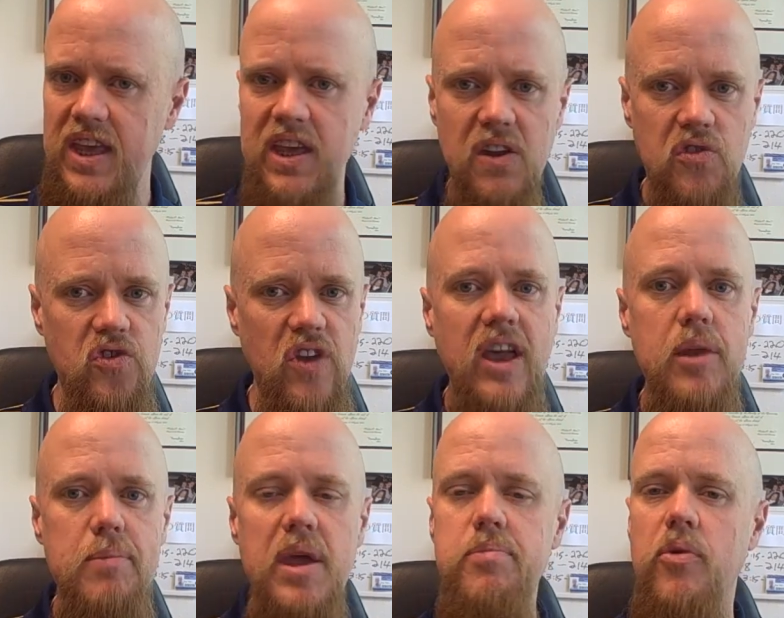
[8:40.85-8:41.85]
In a second
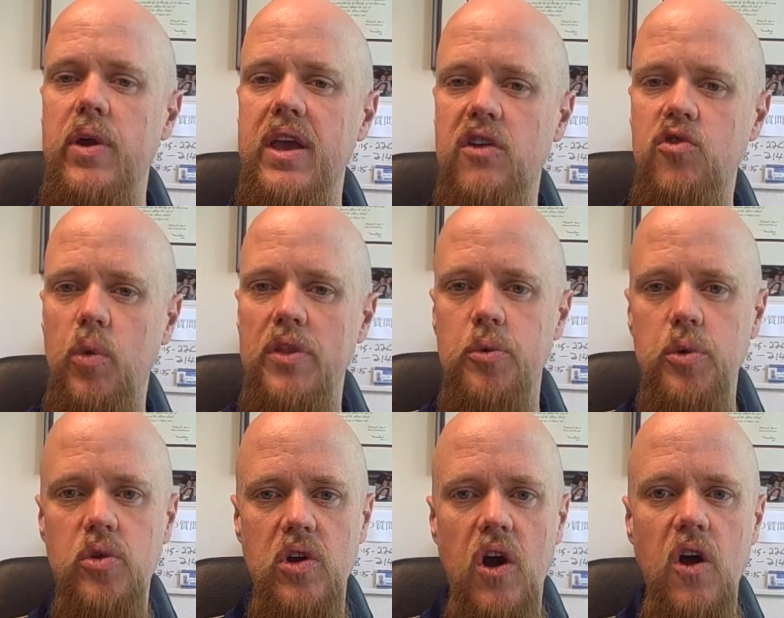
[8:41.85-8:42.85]
main point, get to what the
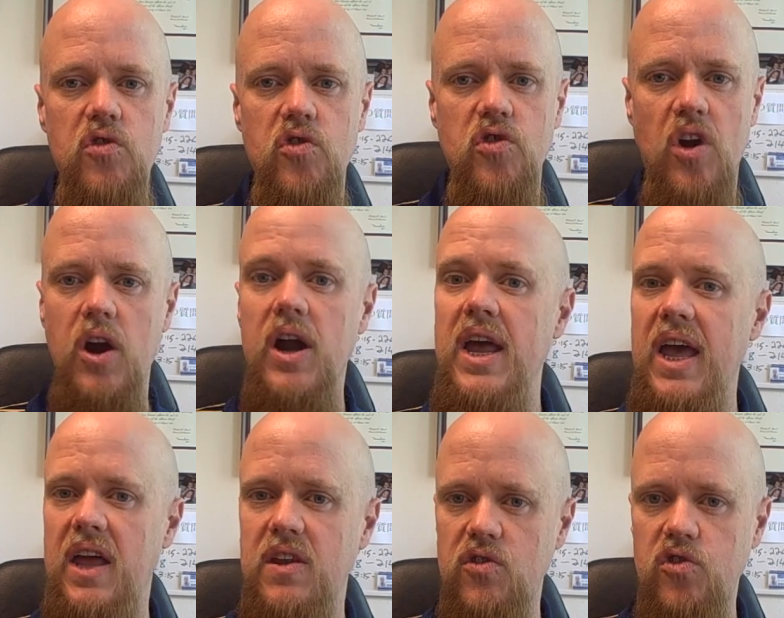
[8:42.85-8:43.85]
root causes are
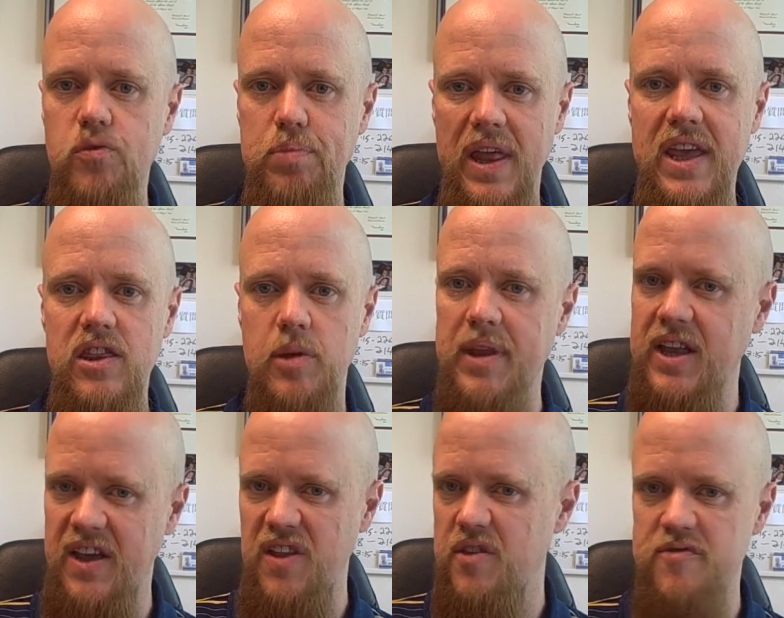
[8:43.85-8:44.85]
and explain them in
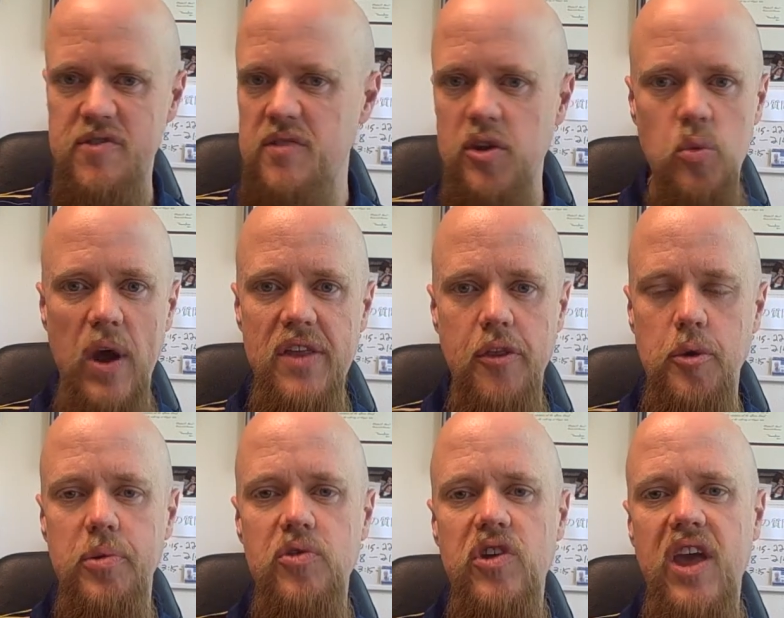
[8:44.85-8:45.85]
kind of the vivid way that they're
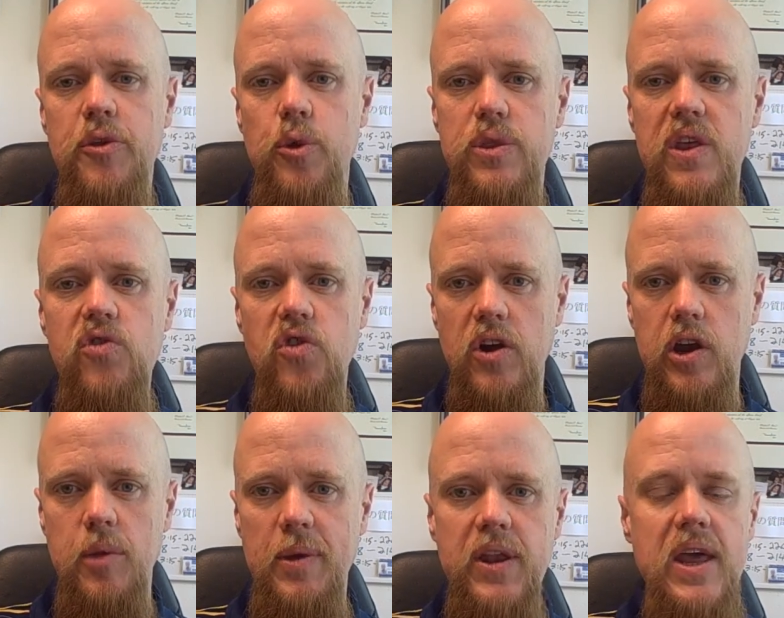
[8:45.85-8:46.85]
put together in this
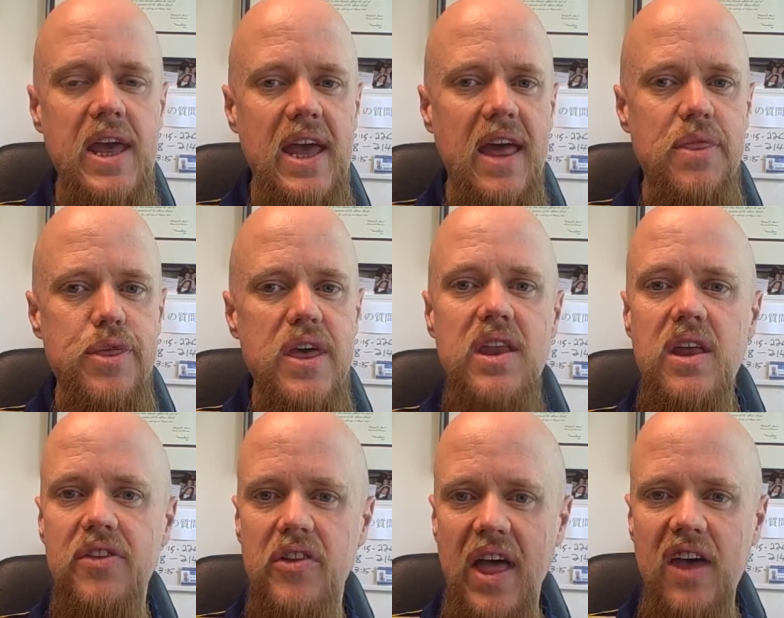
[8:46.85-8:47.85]
argument. And then
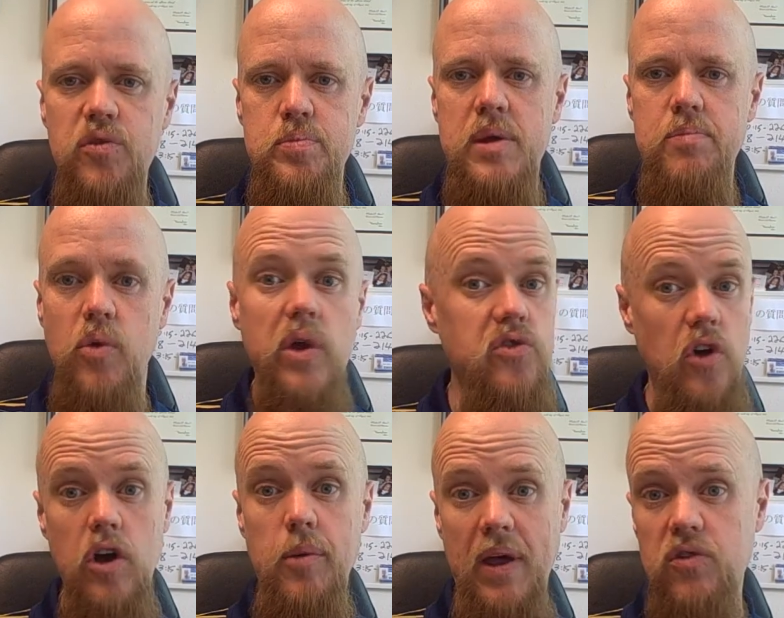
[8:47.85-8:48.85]
in the last main point,
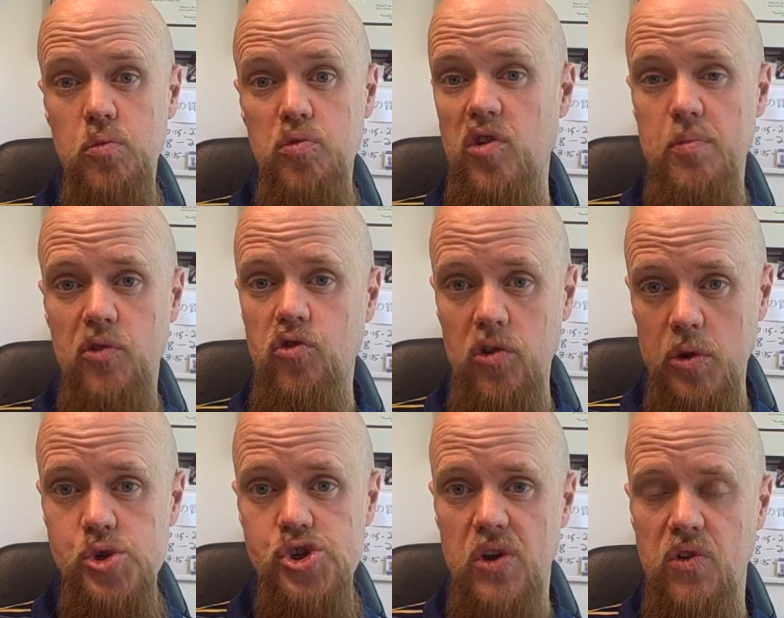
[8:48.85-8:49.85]
talk about some simple
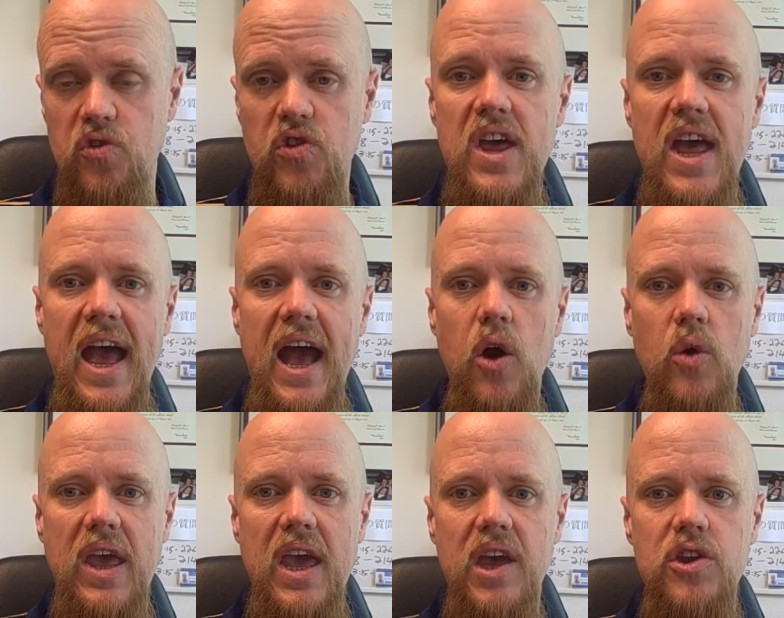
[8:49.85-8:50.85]
solutions. How
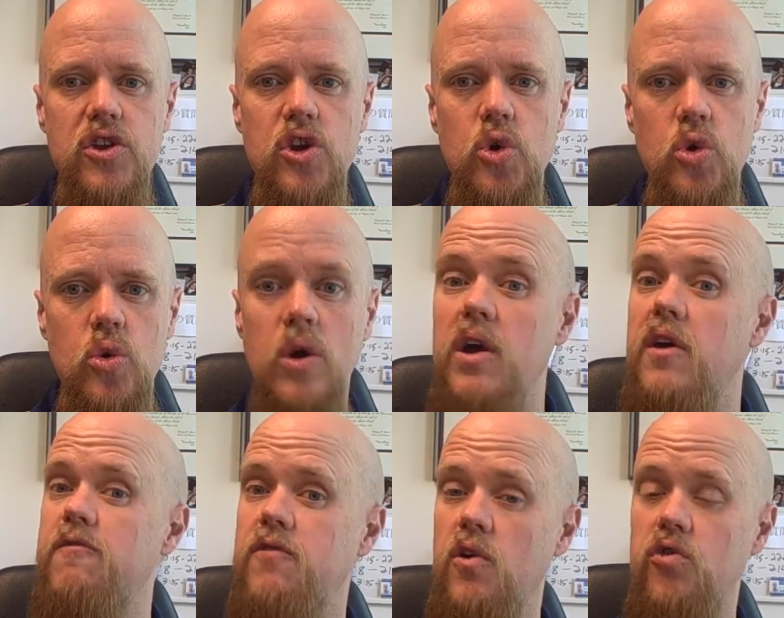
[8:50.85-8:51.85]
can you,
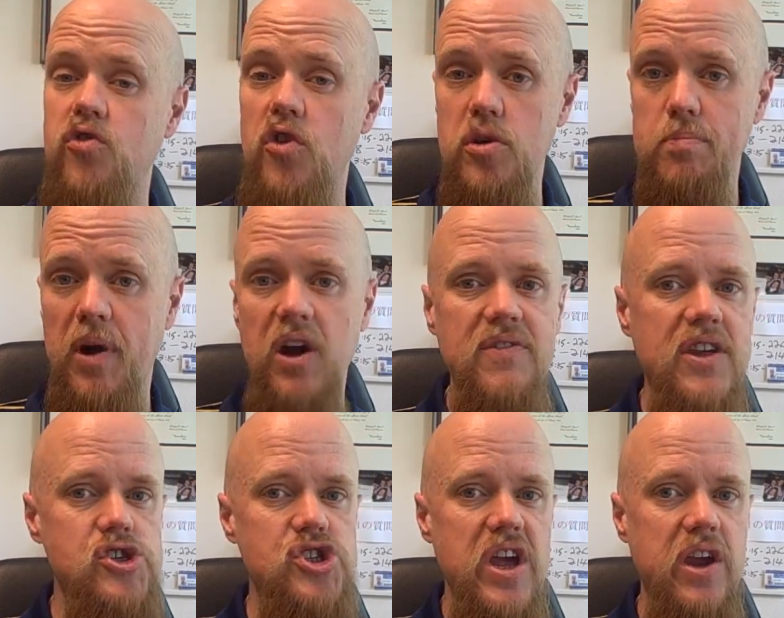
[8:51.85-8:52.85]
for a certain part of
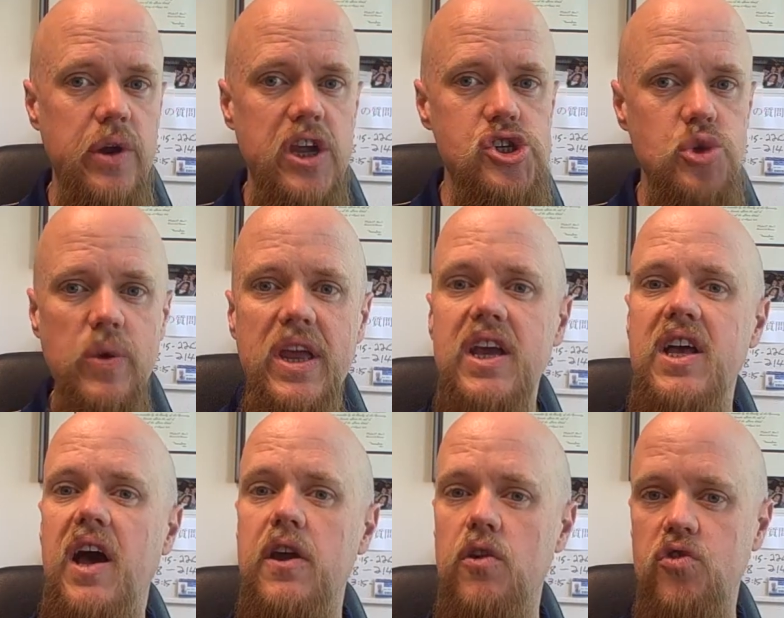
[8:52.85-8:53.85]
each day or each week,
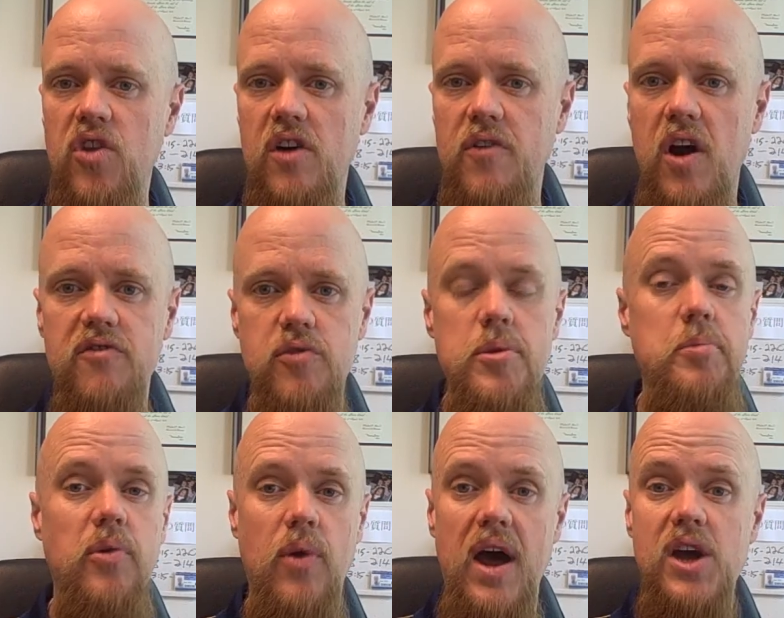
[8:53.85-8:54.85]
cut yourself off from the
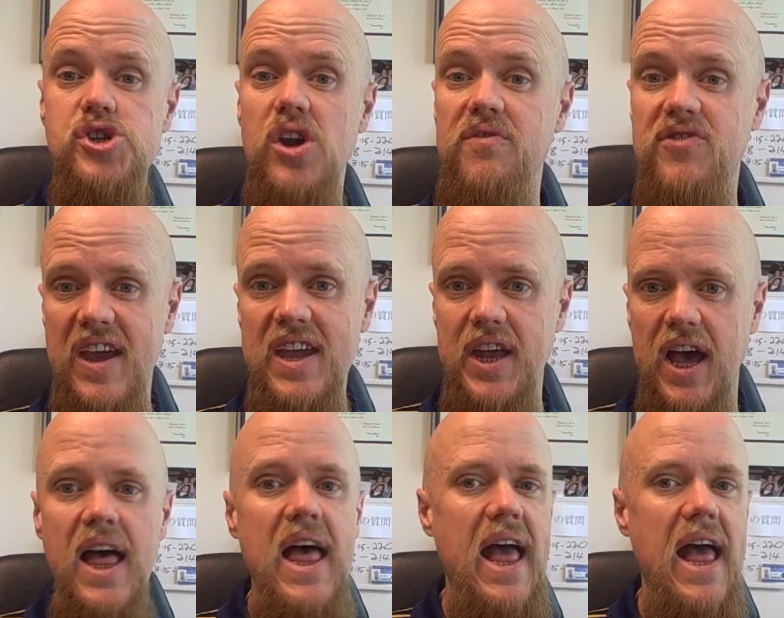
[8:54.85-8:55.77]
barrage of data?